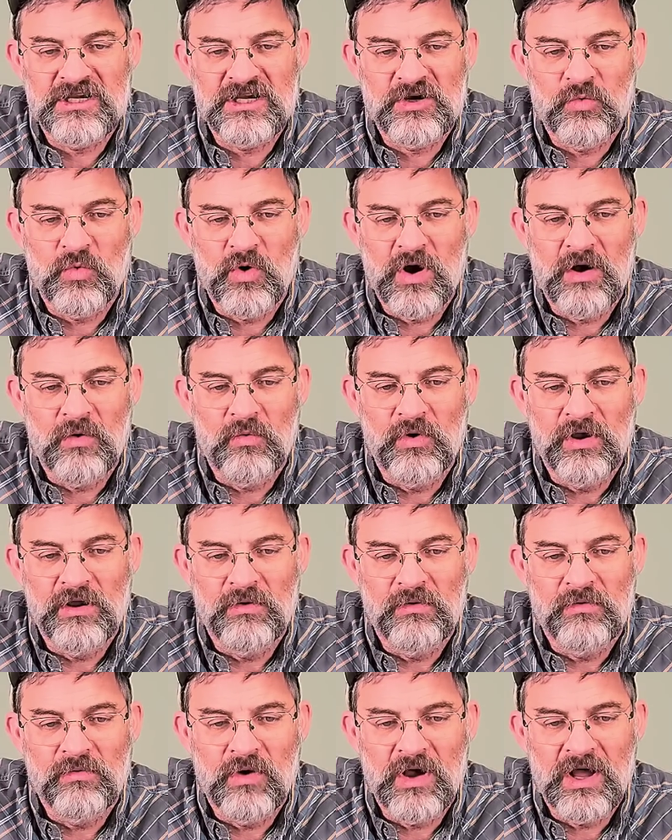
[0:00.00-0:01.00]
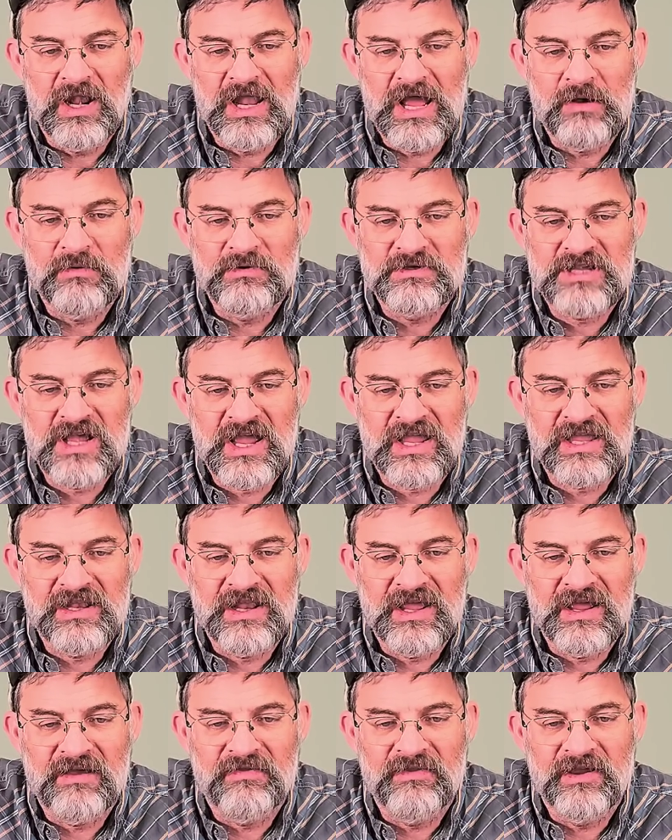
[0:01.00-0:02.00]
there while I was
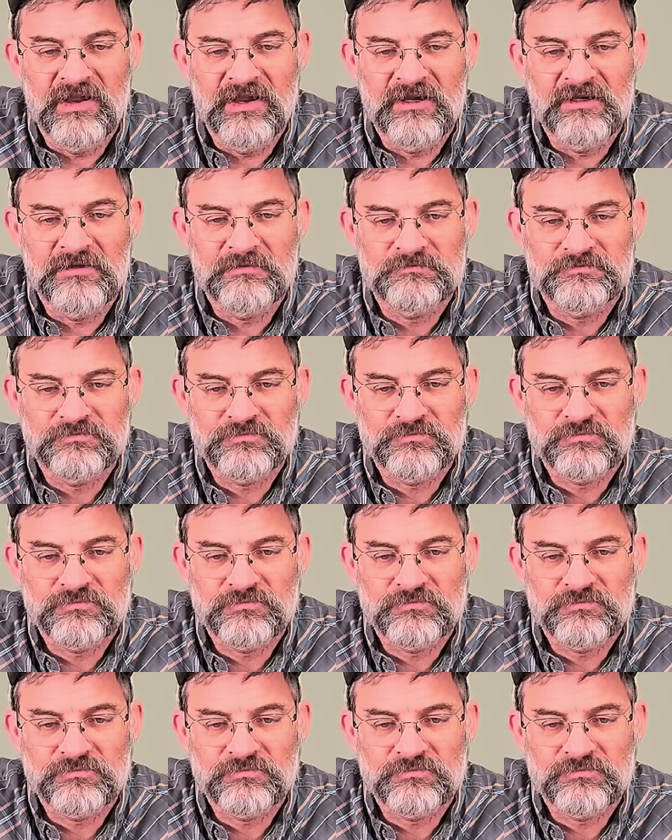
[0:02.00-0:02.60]
hiking out there.